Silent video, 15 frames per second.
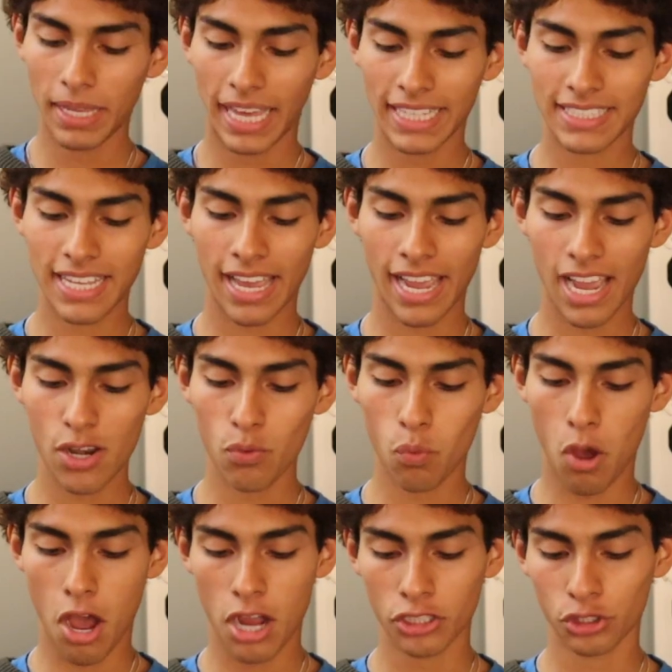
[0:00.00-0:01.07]
It's hand
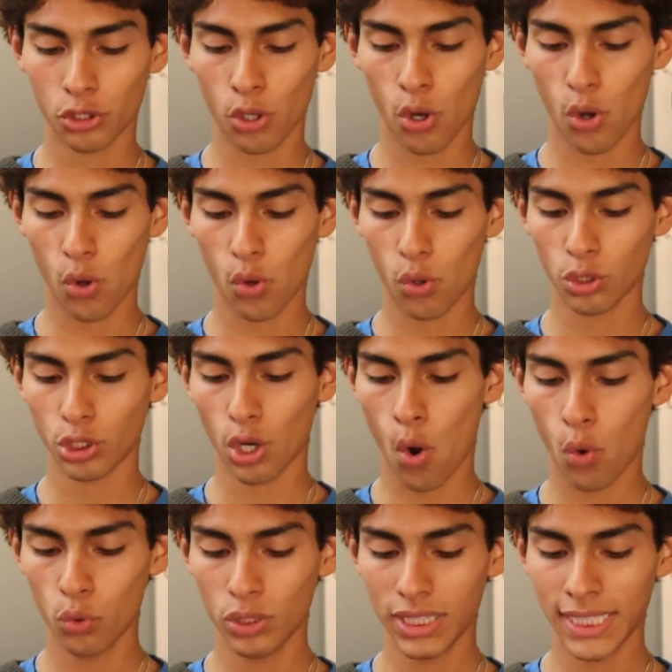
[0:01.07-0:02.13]
wash, cold,
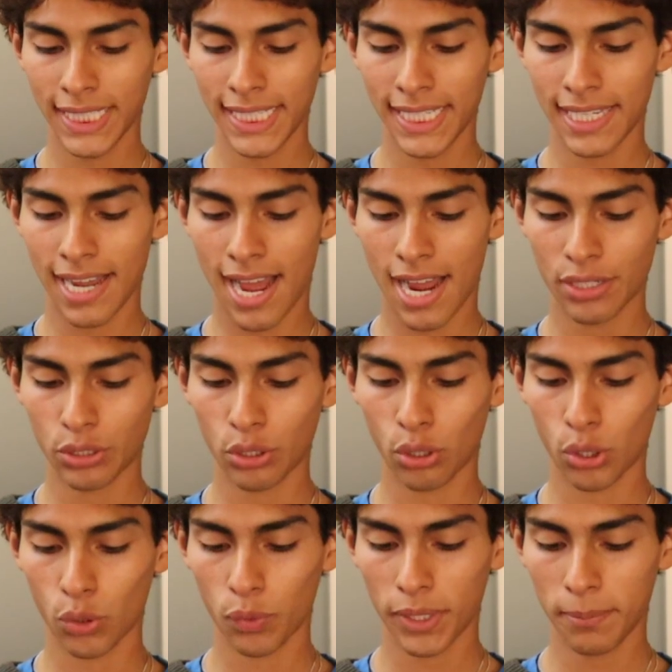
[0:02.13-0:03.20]
only
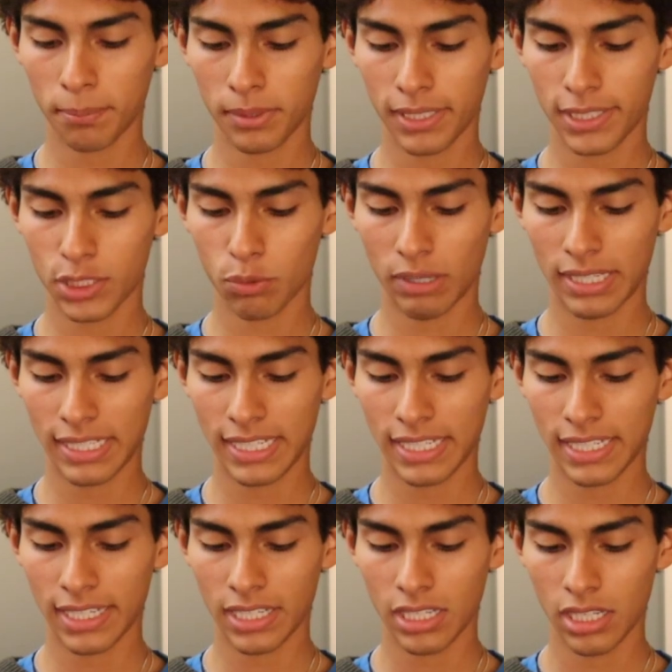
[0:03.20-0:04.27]
non-chlorine bleach when
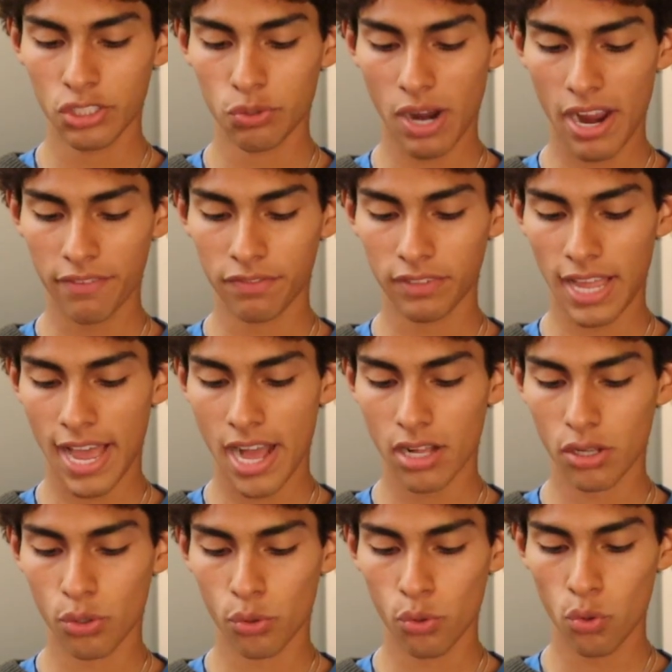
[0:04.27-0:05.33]
needed, dry
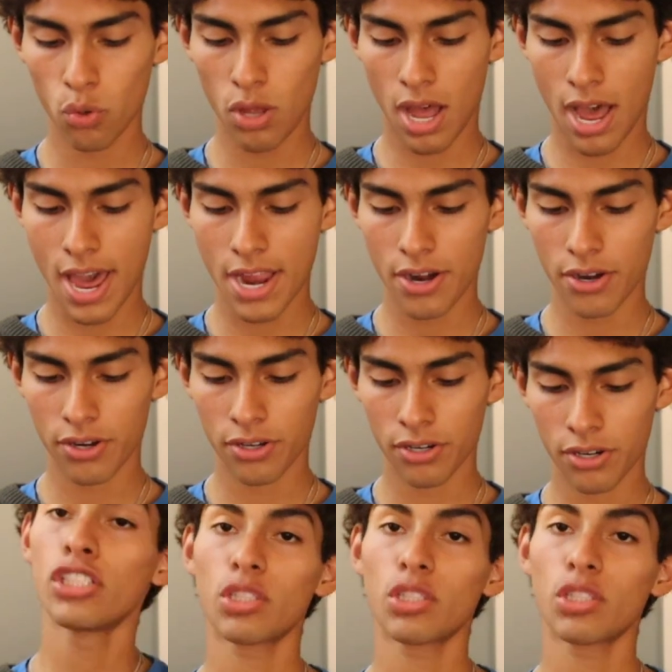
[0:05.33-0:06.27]
flat, cool iron.